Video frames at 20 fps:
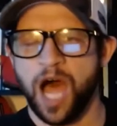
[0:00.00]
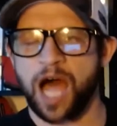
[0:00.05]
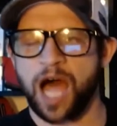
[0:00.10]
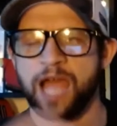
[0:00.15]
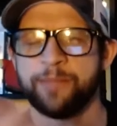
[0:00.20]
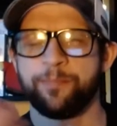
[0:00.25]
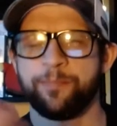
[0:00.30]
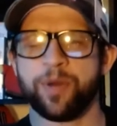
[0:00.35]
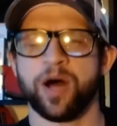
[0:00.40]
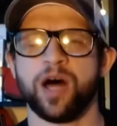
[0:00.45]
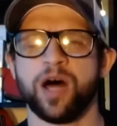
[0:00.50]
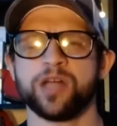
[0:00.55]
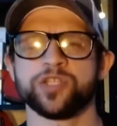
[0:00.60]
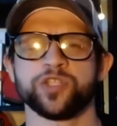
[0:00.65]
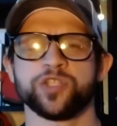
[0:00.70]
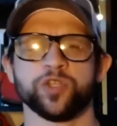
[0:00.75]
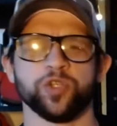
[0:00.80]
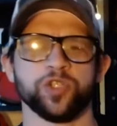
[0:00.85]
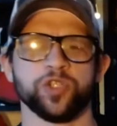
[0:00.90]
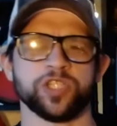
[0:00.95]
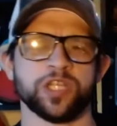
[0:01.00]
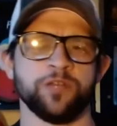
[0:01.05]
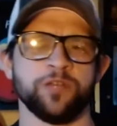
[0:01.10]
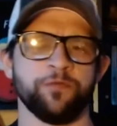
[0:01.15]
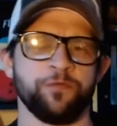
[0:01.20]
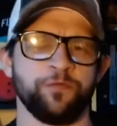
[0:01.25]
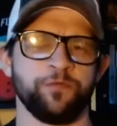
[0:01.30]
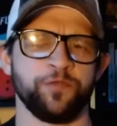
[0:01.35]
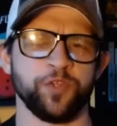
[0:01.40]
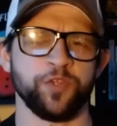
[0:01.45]
I puzzled
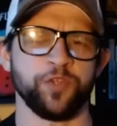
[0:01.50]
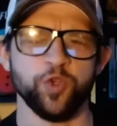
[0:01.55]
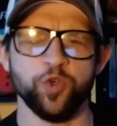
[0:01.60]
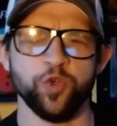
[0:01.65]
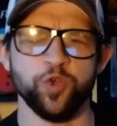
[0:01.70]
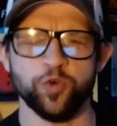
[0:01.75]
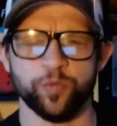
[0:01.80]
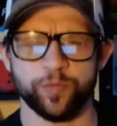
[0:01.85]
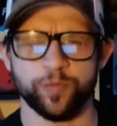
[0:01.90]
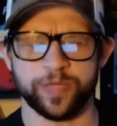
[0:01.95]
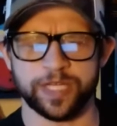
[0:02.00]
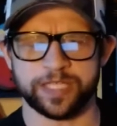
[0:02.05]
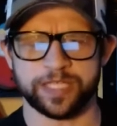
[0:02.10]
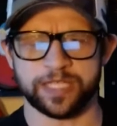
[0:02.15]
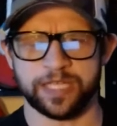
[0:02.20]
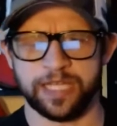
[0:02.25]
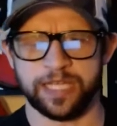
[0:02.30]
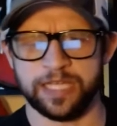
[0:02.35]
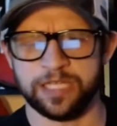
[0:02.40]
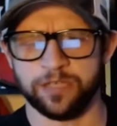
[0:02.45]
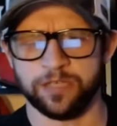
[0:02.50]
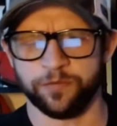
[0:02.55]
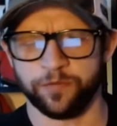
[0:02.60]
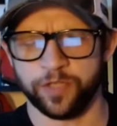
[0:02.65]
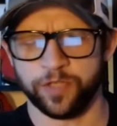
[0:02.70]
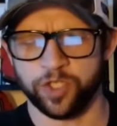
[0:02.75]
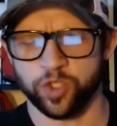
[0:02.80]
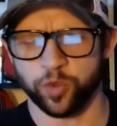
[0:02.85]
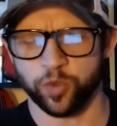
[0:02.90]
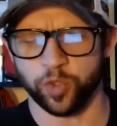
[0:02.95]
and fumed as an
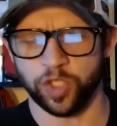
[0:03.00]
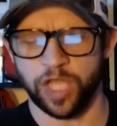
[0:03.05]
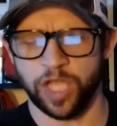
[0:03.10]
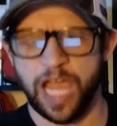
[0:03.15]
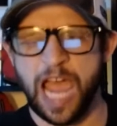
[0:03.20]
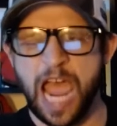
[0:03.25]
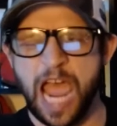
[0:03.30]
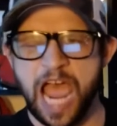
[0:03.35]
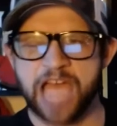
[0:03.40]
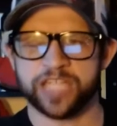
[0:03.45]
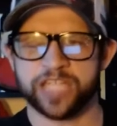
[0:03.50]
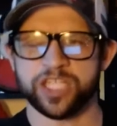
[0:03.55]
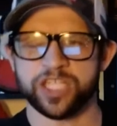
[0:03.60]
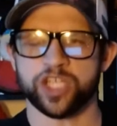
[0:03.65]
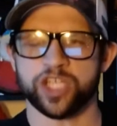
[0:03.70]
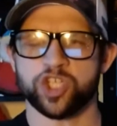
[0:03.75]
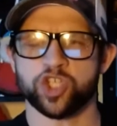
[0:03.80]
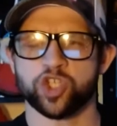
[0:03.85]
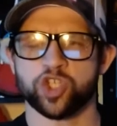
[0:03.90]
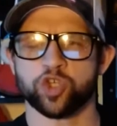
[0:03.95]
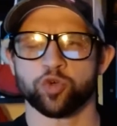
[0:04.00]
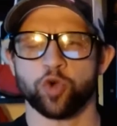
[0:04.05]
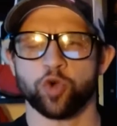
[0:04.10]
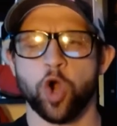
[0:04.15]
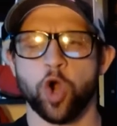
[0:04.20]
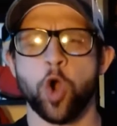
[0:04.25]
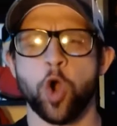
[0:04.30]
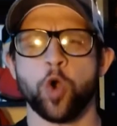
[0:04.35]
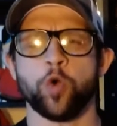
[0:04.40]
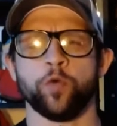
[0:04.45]
individual as I
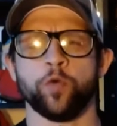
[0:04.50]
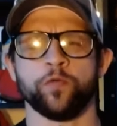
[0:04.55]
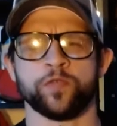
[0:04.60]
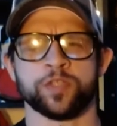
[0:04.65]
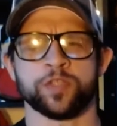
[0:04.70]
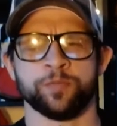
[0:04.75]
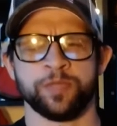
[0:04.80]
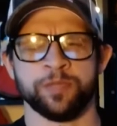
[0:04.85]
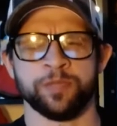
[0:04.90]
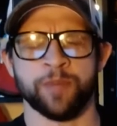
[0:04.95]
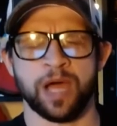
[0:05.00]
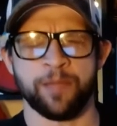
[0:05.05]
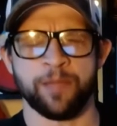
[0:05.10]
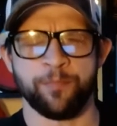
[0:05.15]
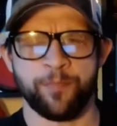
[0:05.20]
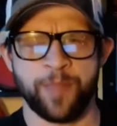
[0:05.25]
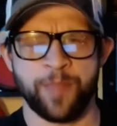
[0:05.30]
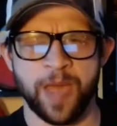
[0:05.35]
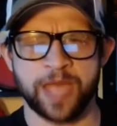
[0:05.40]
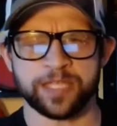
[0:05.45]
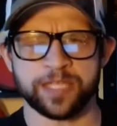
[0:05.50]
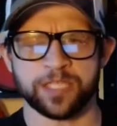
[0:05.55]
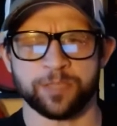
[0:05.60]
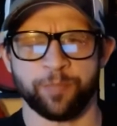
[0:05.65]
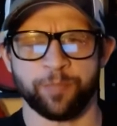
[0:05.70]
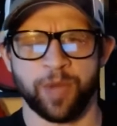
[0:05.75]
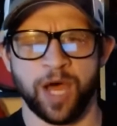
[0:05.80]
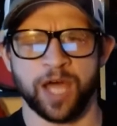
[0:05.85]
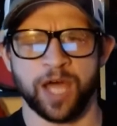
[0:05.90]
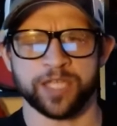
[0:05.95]
strove to be my
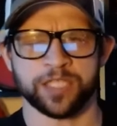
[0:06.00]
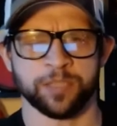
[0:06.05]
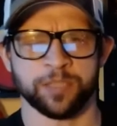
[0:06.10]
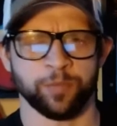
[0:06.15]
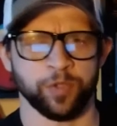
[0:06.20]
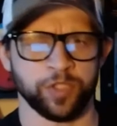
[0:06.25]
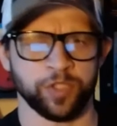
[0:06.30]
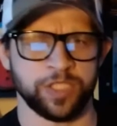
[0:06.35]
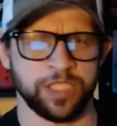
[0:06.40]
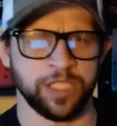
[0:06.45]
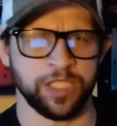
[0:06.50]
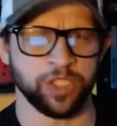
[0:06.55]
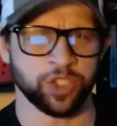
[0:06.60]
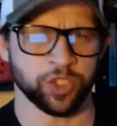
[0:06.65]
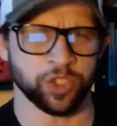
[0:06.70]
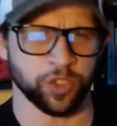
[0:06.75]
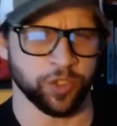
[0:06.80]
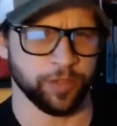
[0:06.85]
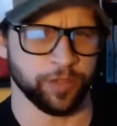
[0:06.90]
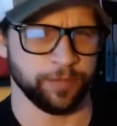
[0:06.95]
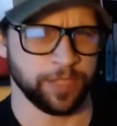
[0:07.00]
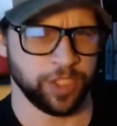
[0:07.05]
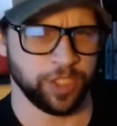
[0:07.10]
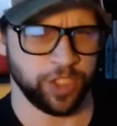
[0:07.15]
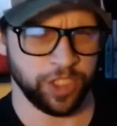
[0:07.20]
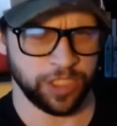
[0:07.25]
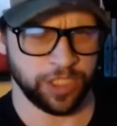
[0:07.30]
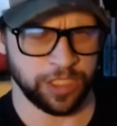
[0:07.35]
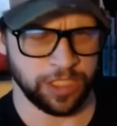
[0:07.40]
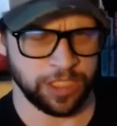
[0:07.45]
best possible teacher,
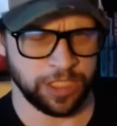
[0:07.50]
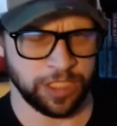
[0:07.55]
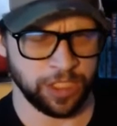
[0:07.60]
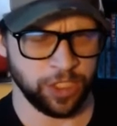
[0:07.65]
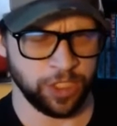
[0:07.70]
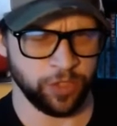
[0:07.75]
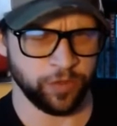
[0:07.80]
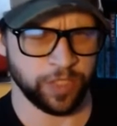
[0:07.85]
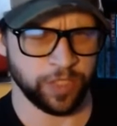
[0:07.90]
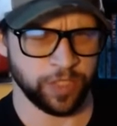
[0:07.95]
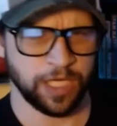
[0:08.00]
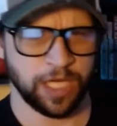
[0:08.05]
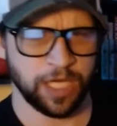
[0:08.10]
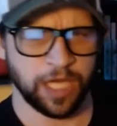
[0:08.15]
she continued.